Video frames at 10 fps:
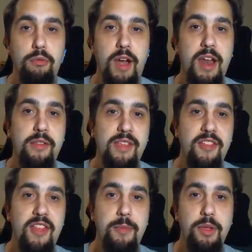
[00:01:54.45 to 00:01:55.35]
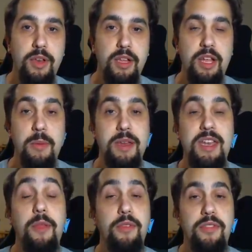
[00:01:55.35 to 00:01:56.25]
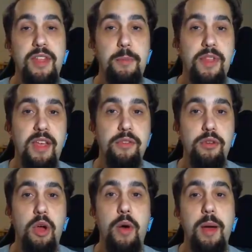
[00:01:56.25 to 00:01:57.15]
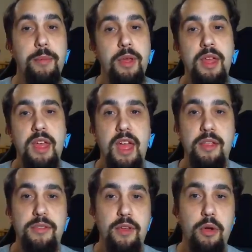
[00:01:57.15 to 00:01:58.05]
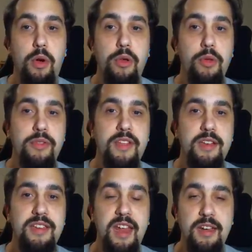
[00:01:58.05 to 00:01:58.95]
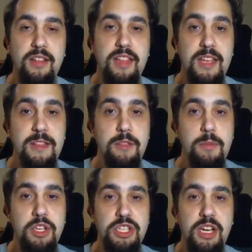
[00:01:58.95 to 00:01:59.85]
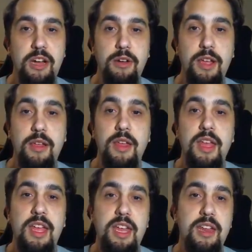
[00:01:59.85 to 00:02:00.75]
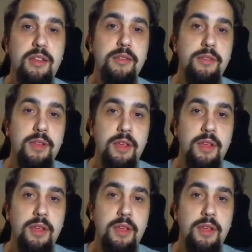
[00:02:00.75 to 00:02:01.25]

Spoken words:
right outside that building, coming down the steps as you go up. And so, although it's not technically in the mission area, it is